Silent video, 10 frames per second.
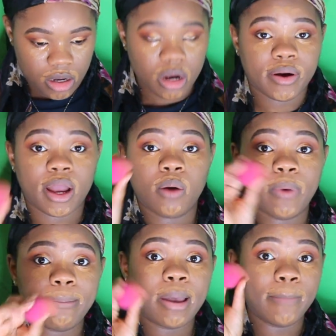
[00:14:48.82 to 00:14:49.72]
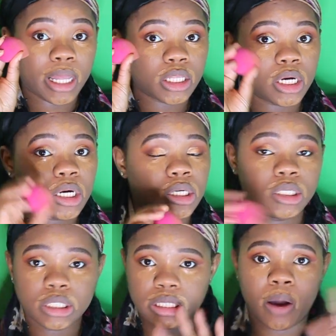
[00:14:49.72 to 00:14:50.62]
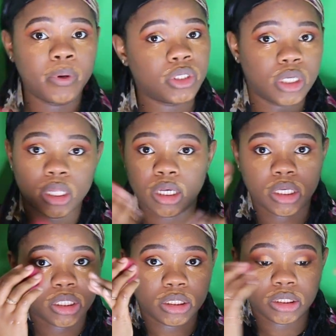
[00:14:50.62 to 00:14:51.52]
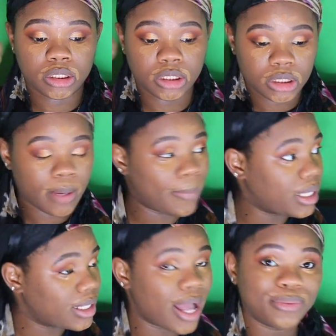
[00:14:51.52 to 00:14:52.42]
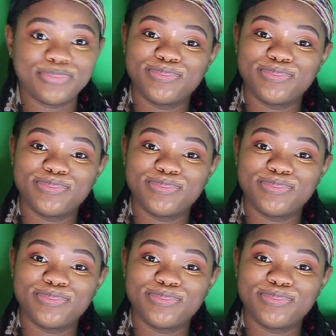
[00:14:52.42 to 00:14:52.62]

Alright, I wet my blender. Now we're just gonna blend it out.